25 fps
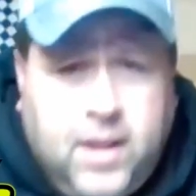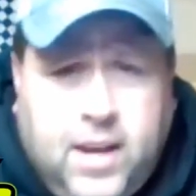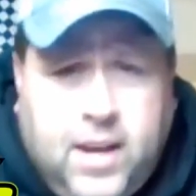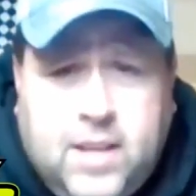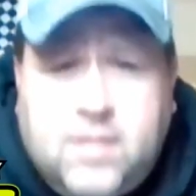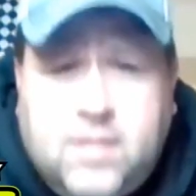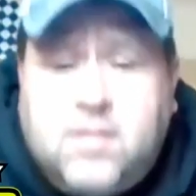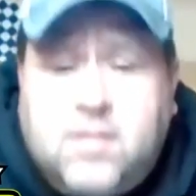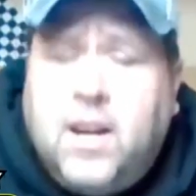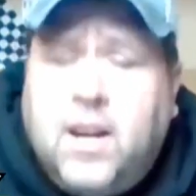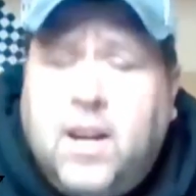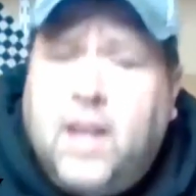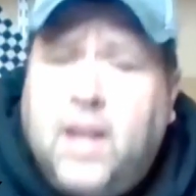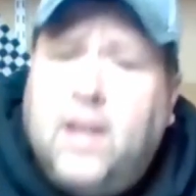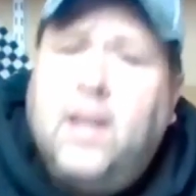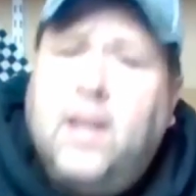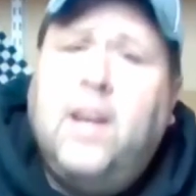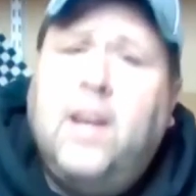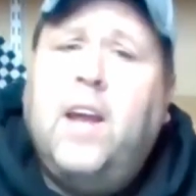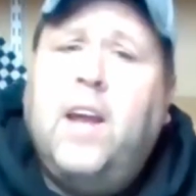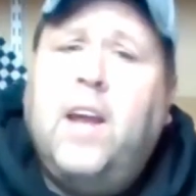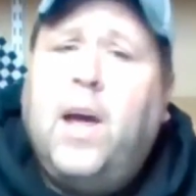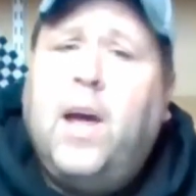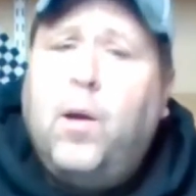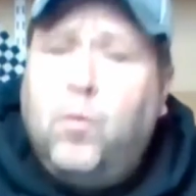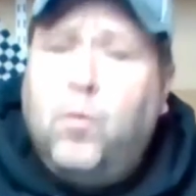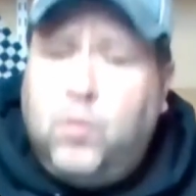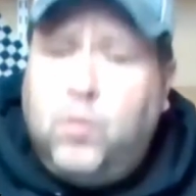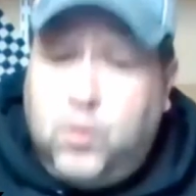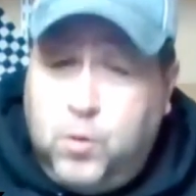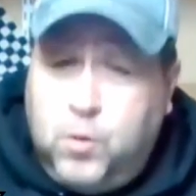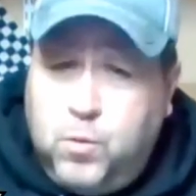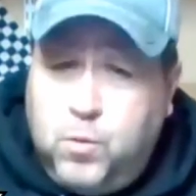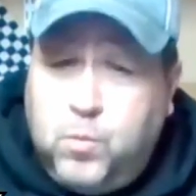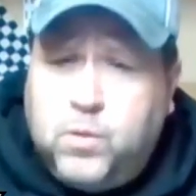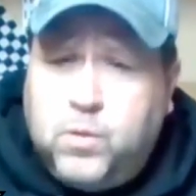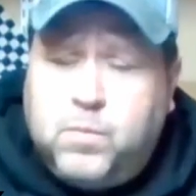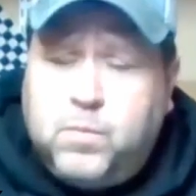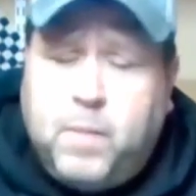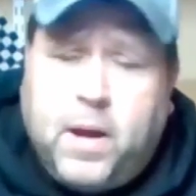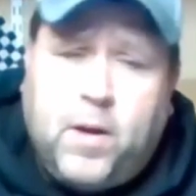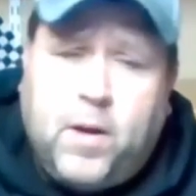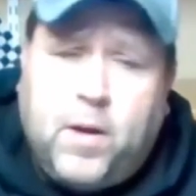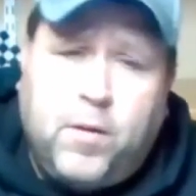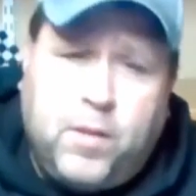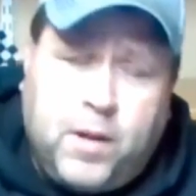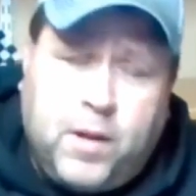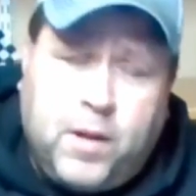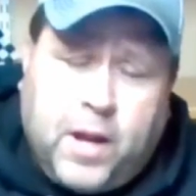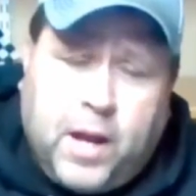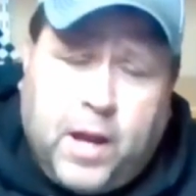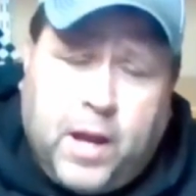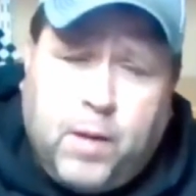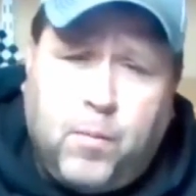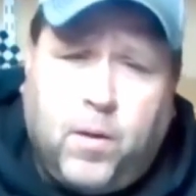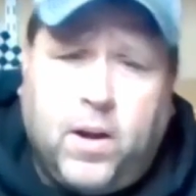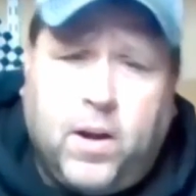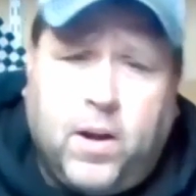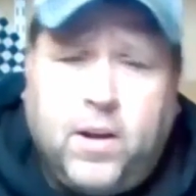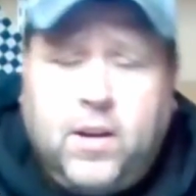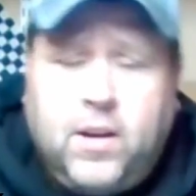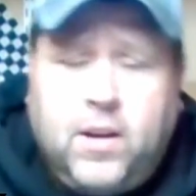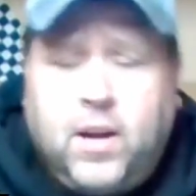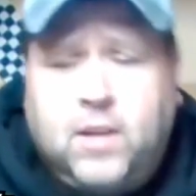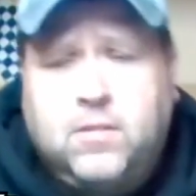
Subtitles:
Incidentally, night 2 was better than night 1.